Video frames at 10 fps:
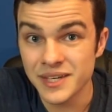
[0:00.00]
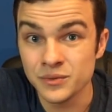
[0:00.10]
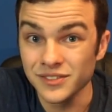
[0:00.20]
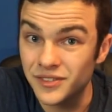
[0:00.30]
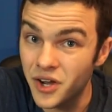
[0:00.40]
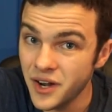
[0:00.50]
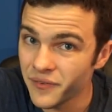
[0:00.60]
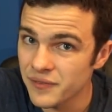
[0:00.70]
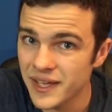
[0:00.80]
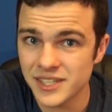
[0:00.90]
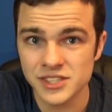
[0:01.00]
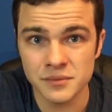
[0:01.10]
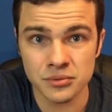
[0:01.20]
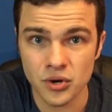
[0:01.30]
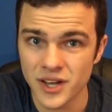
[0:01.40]
It was not a
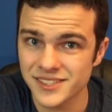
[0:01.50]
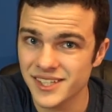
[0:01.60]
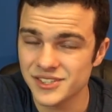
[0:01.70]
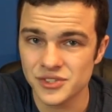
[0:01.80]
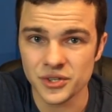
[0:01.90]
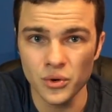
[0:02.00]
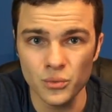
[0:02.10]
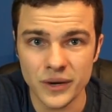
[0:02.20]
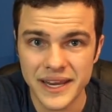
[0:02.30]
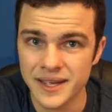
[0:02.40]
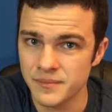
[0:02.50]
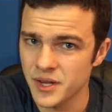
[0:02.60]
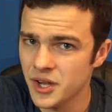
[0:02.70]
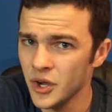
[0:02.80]
flagship processor or RAM